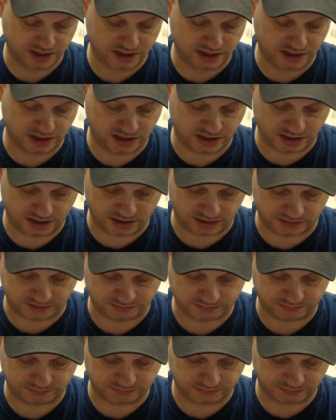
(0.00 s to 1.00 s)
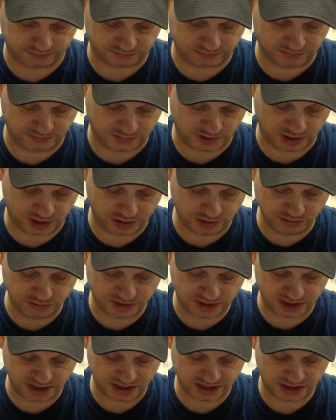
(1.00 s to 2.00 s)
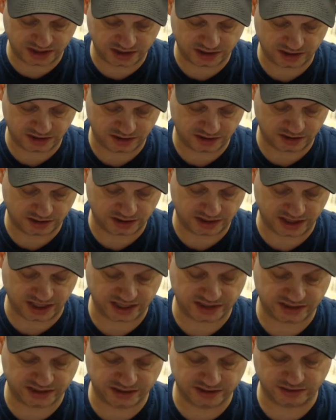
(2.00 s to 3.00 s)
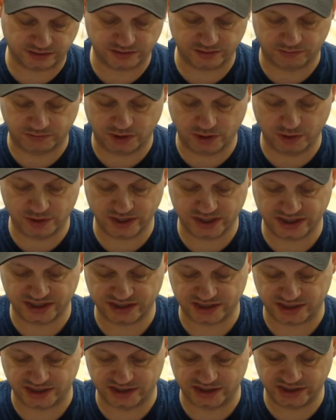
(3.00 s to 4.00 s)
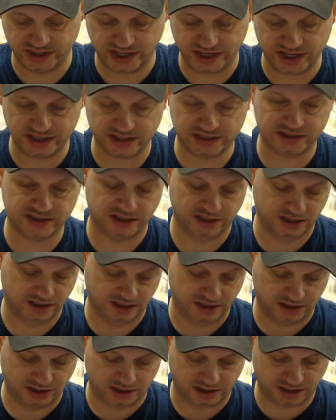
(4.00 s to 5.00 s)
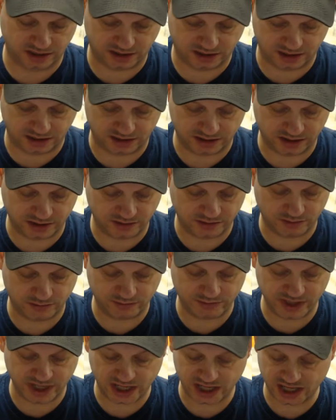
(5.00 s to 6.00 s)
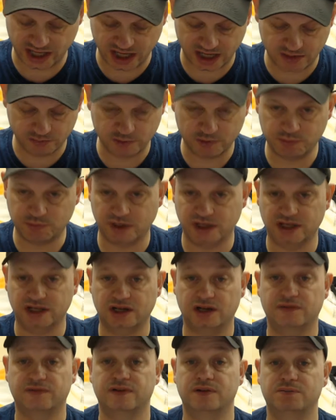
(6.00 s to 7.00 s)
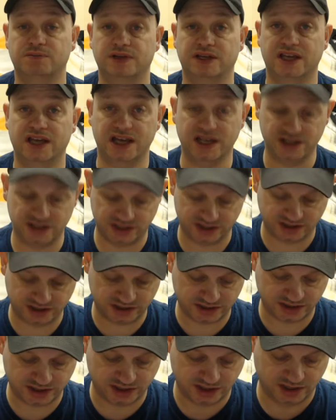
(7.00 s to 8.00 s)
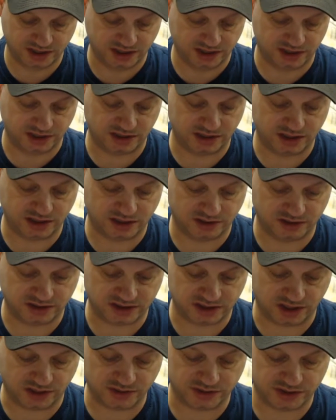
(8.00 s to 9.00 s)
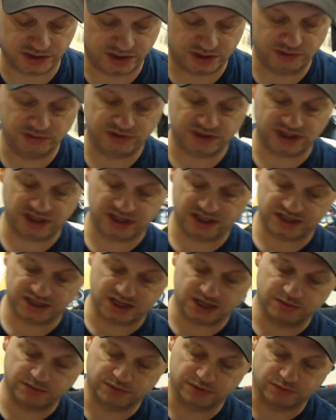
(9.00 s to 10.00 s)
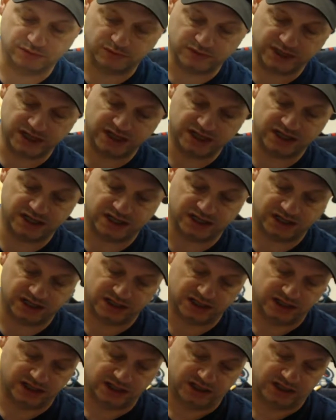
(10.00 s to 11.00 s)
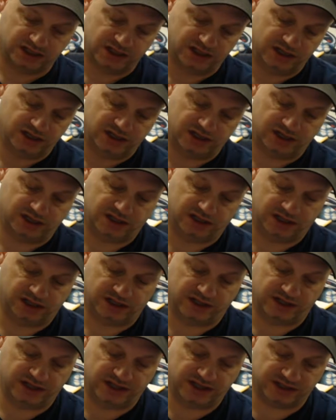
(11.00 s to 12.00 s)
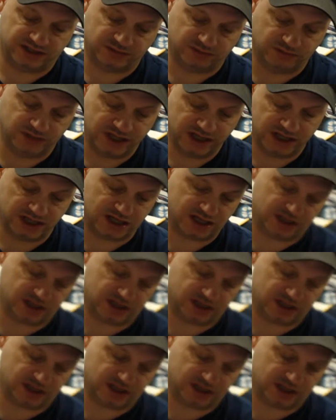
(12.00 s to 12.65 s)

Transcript: uh, Houston Texans on the road against the Jets. Uh, another big game with playoff implications. You know, as long as Houston is able to win uh, this week